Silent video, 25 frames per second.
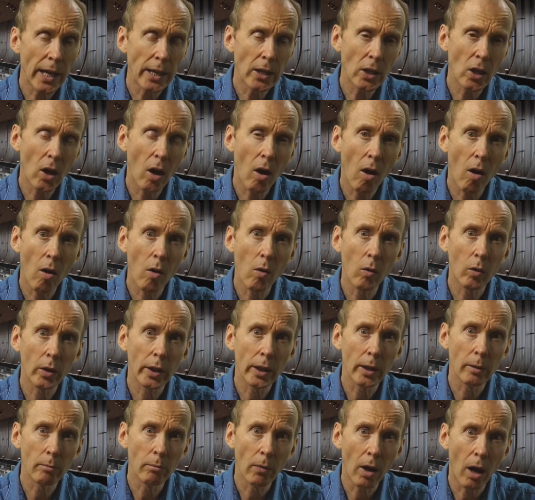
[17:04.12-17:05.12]
you hold
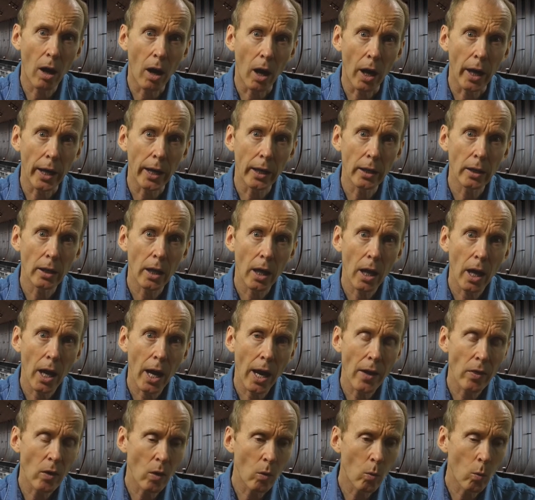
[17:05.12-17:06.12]
in mind
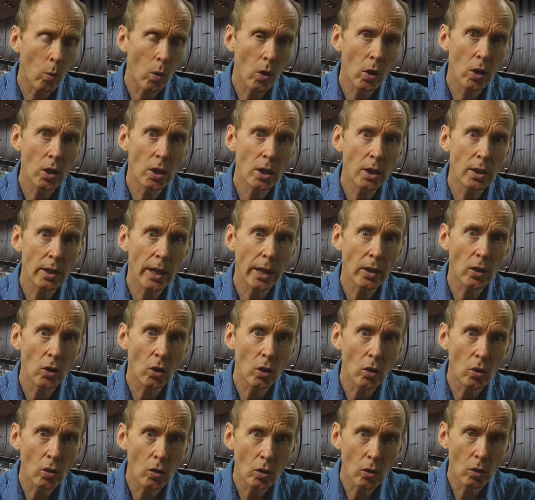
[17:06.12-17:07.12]
and the words that you
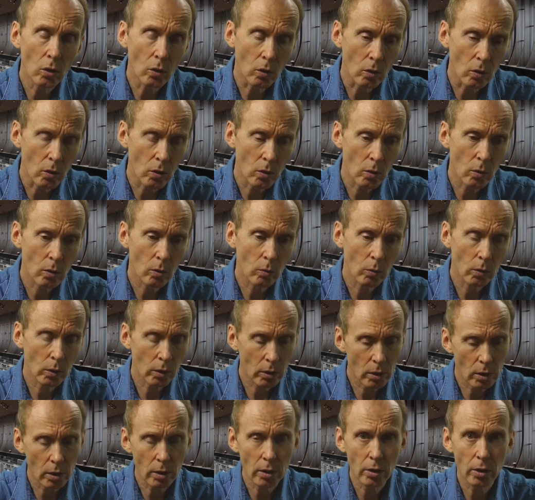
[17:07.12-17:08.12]
use will
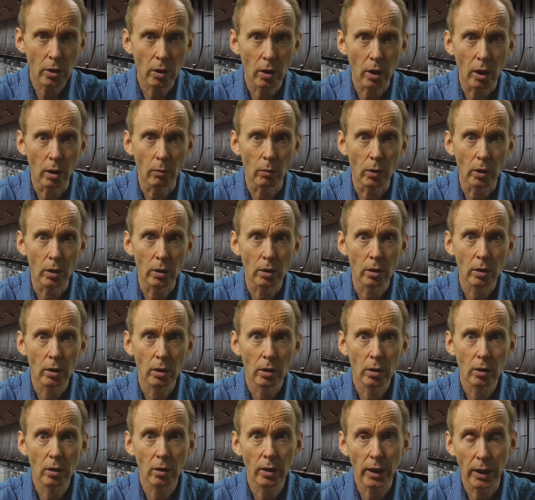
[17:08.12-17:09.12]
determine
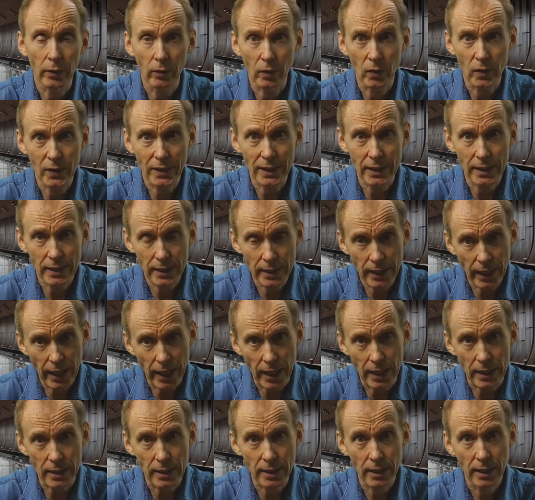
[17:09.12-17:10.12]
your level of
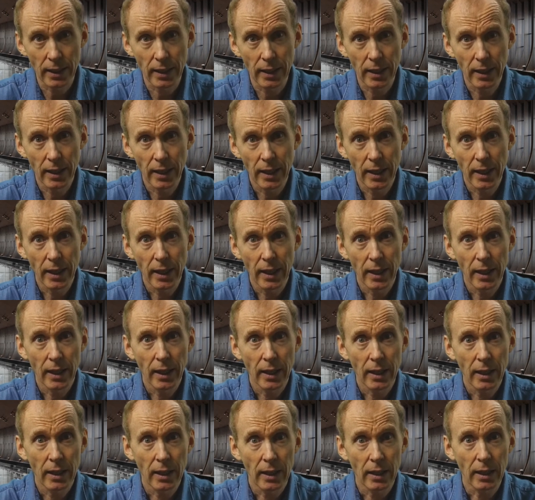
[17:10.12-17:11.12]
success.
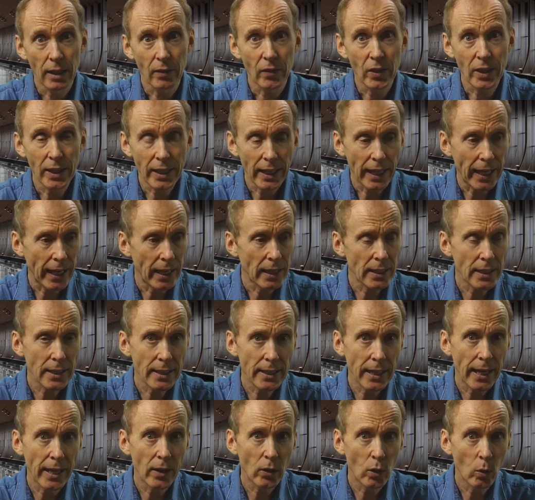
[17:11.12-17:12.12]
Now, if you can't
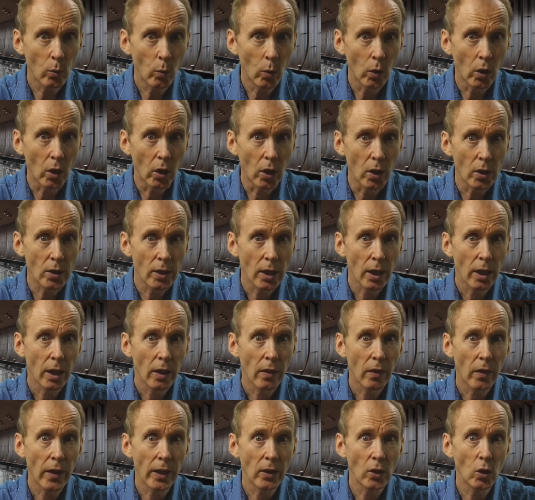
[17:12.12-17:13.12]
say the words,
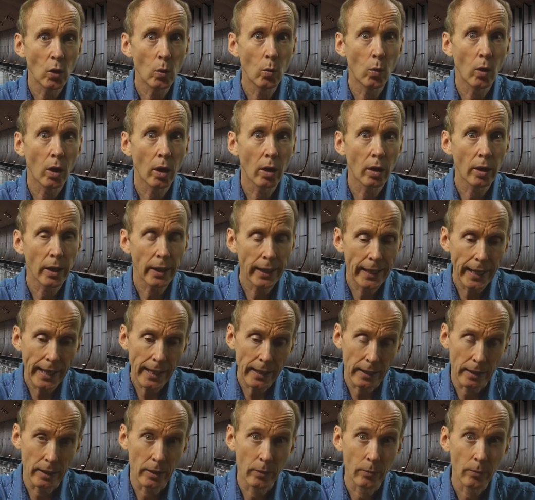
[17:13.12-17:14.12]
then you won't get
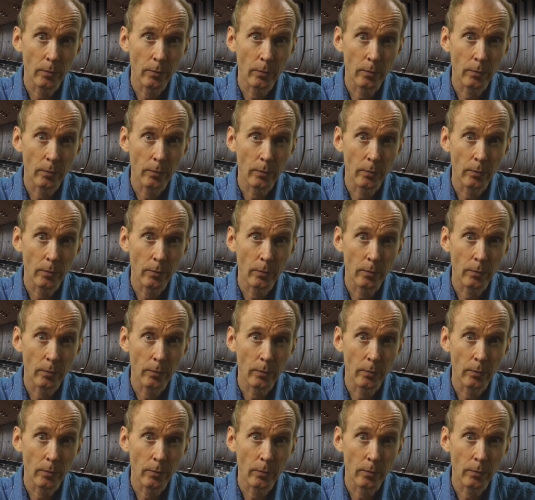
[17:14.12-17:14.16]
it.